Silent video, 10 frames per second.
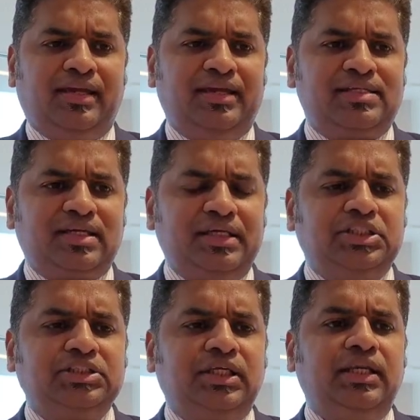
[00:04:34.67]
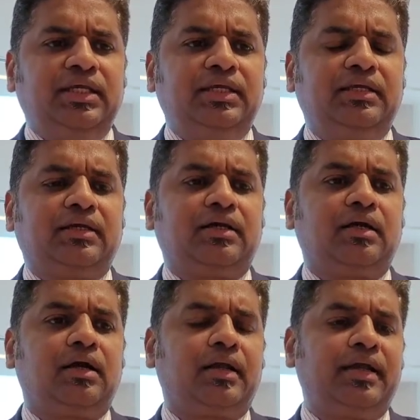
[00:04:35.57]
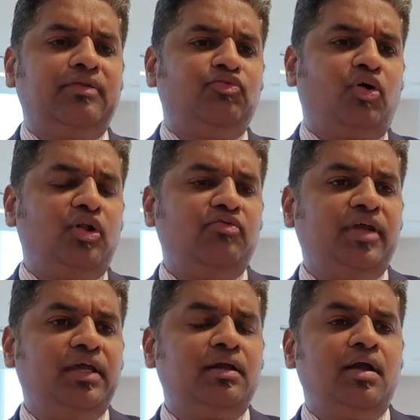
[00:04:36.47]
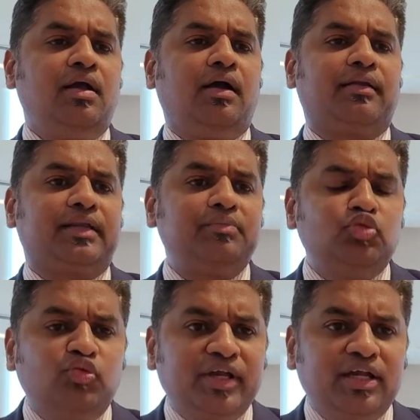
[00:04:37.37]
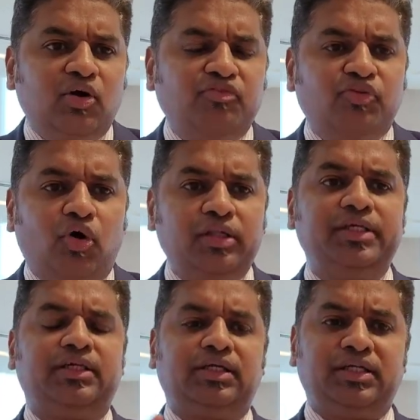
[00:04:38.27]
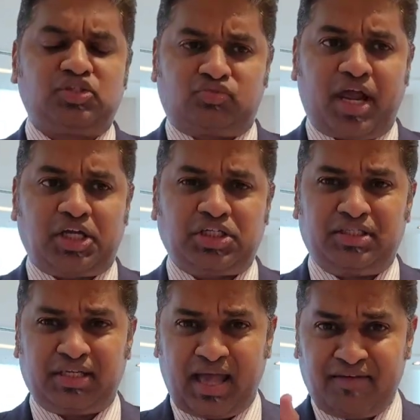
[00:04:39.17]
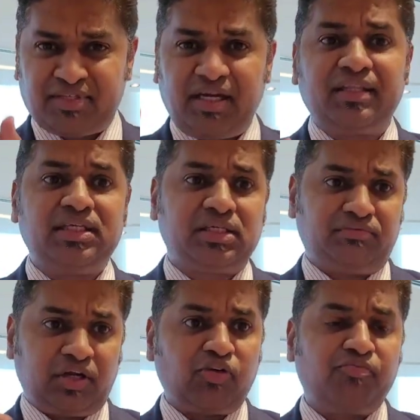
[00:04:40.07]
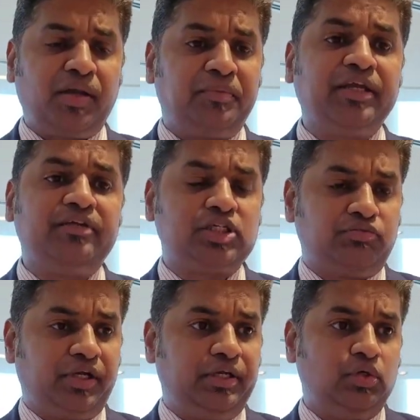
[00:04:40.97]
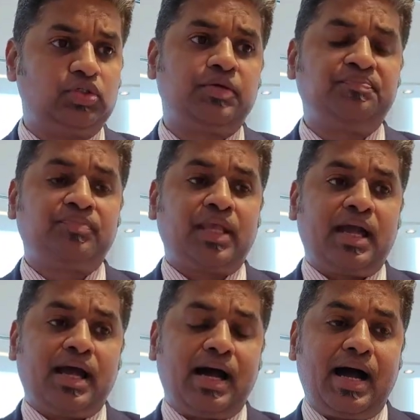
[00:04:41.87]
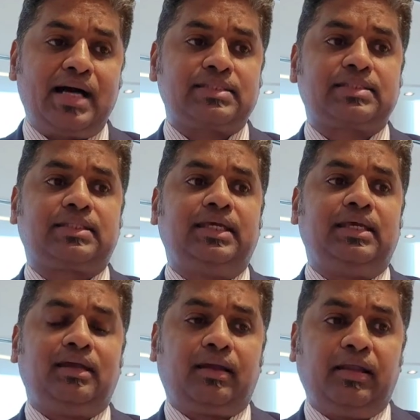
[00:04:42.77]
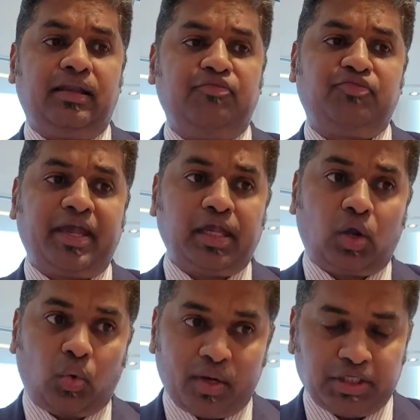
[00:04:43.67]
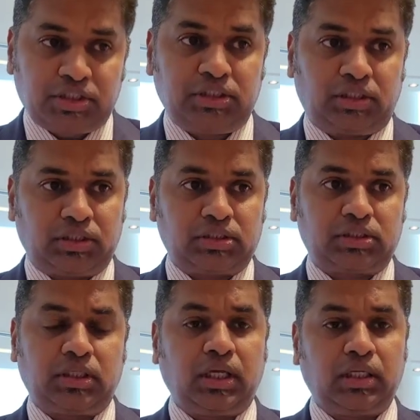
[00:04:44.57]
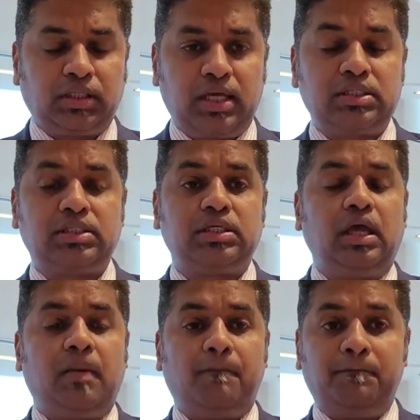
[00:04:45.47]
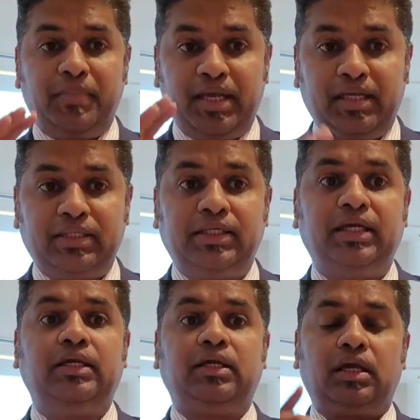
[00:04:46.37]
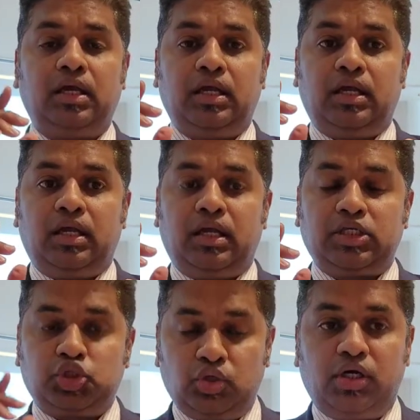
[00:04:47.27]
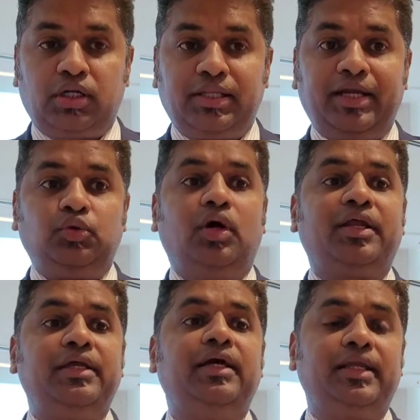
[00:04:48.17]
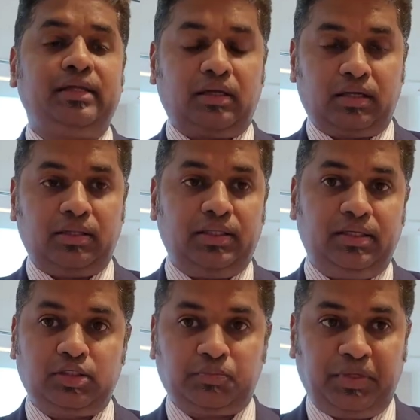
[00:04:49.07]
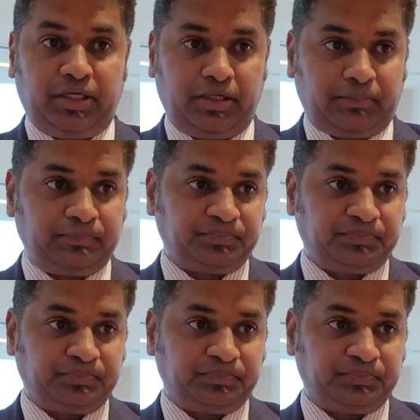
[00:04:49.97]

It's additionally involving removing of all the other distractions, and I have said this in one of my previous videos, asking clarifying questions, thus making sure that you are hearing the speaker.